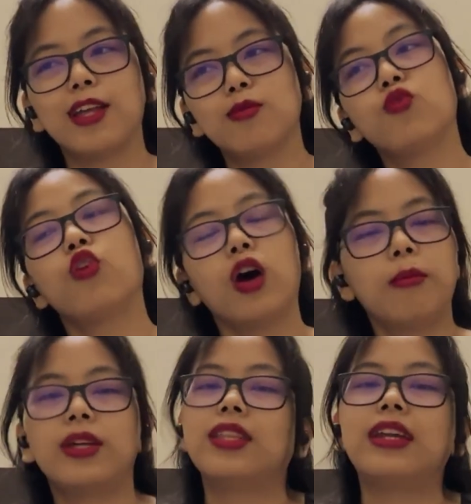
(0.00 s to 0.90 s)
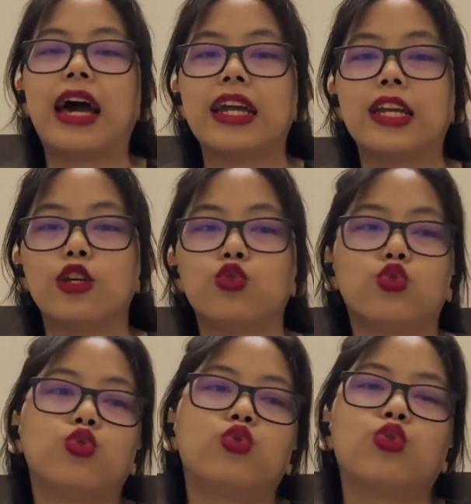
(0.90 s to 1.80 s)
And before her mother died, he
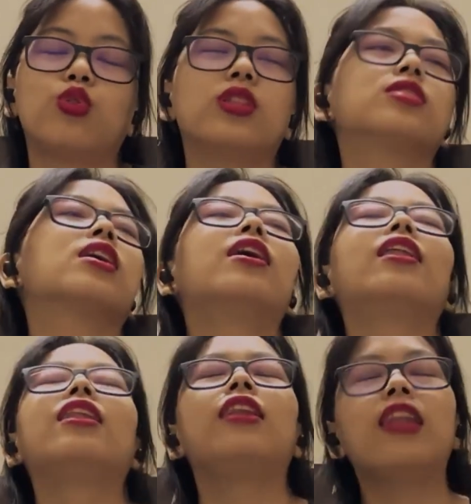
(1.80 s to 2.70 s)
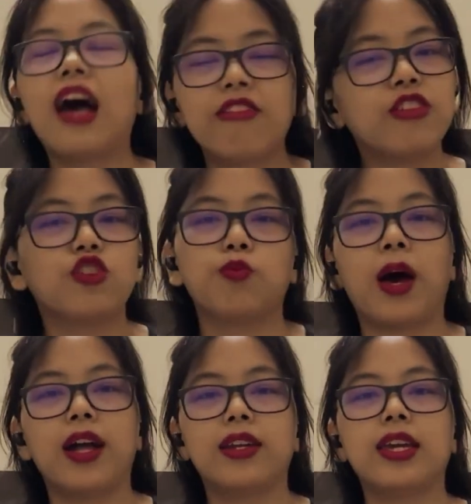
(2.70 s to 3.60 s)
used to throw this lavish
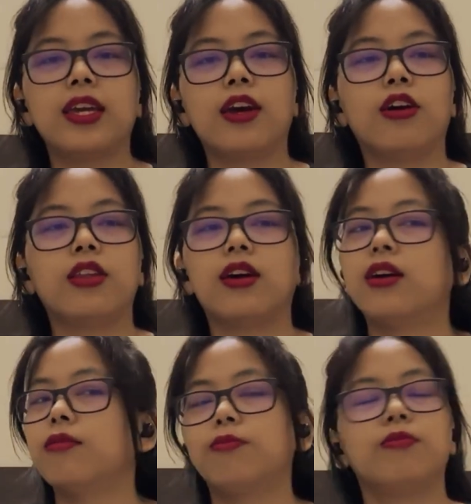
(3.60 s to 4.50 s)
party on a